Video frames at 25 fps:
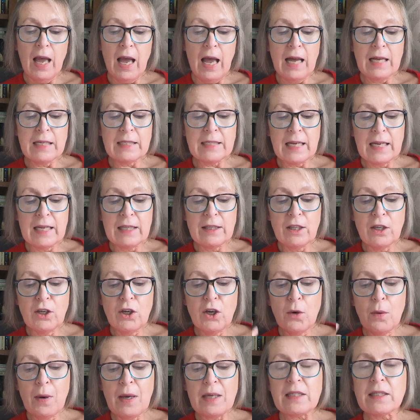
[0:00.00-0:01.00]
And in the
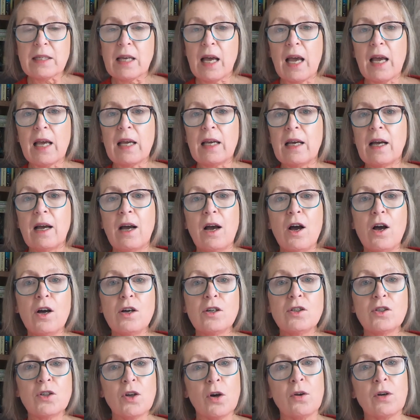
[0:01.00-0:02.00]
USA,
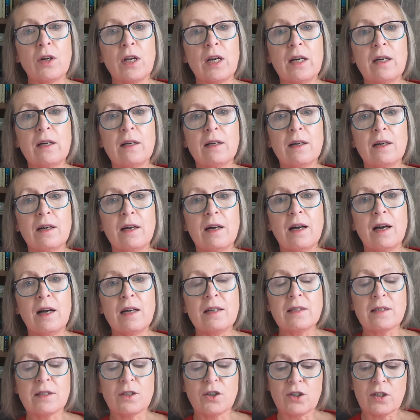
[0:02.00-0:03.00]
Donna
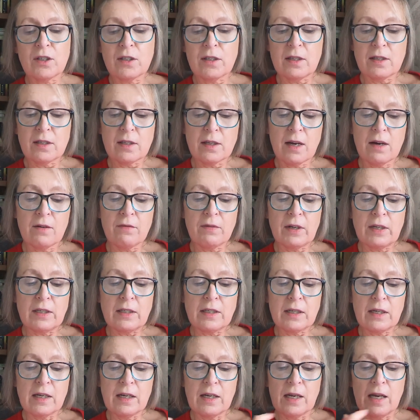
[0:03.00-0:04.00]
has just
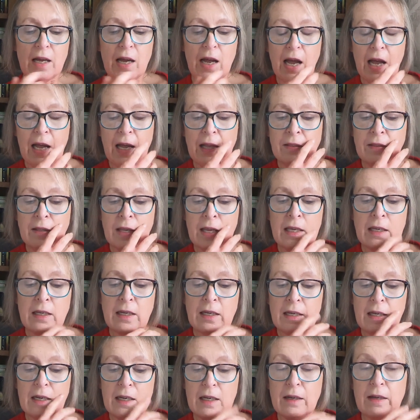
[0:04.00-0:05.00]
discovered in
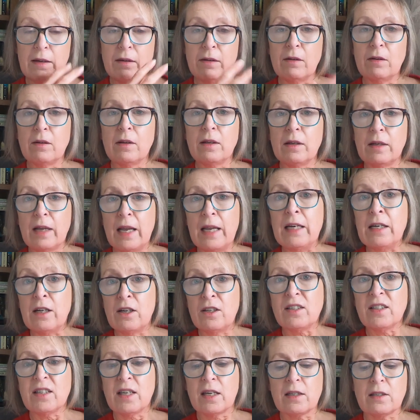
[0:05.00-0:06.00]

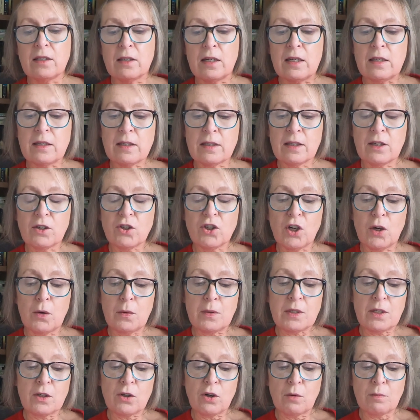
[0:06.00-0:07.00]
her 60s that she
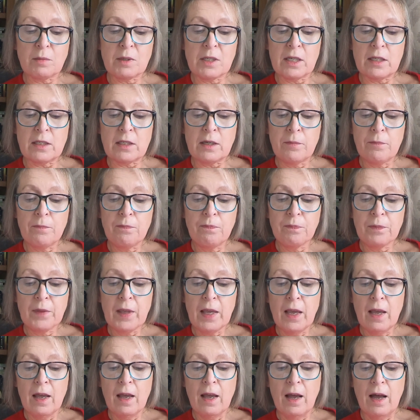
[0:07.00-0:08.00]
was adopted.
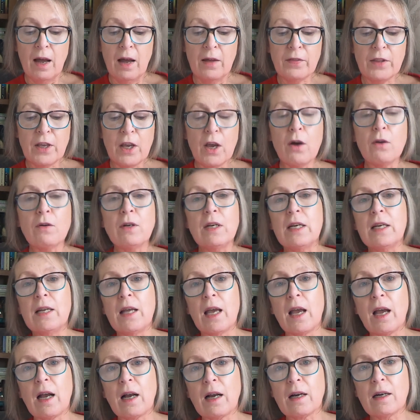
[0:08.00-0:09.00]
And the only
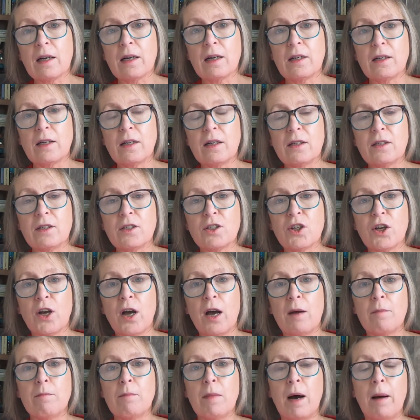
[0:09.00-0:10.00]
link to
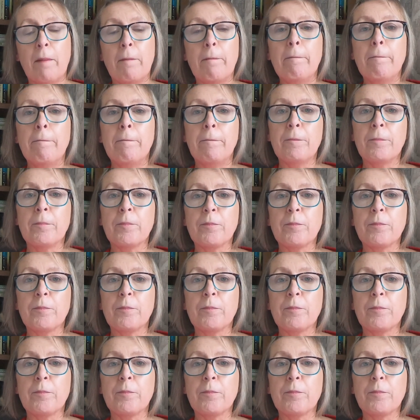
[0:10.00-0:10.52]
her mum